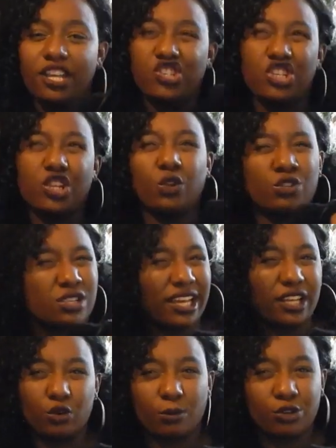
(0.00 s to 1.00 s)
It just looks like a
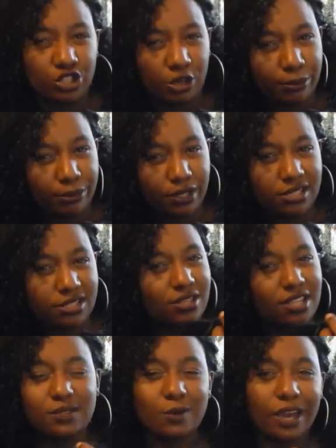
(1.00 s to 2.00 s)
normal jumper, so
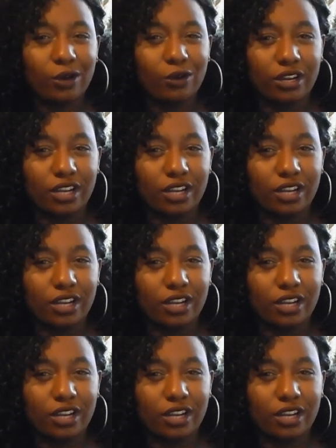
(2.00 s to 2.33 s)
that's why I got